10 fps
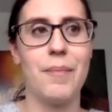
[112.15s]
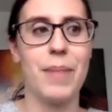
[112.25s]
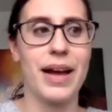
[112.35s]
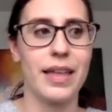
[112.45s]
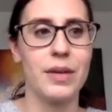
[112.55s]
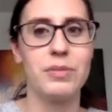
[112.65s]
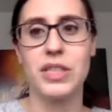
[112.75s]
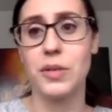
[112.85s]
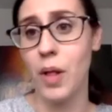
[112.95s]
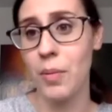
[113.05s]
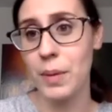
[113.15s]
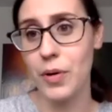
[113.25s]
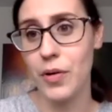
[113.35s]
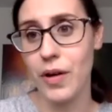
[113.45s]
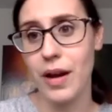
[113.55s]
Back then it was a diploma
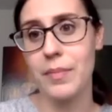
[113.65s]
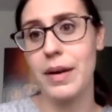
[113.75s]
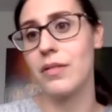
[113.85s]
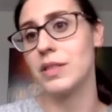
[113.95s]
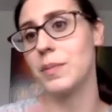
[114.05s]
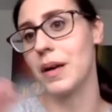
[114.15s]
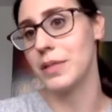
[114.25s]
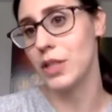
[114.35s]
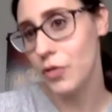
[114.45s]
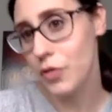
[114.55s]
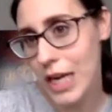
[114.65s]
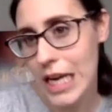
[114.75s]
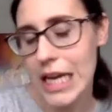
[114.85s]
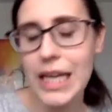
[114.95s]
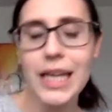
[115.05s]
program, now it's become a degree.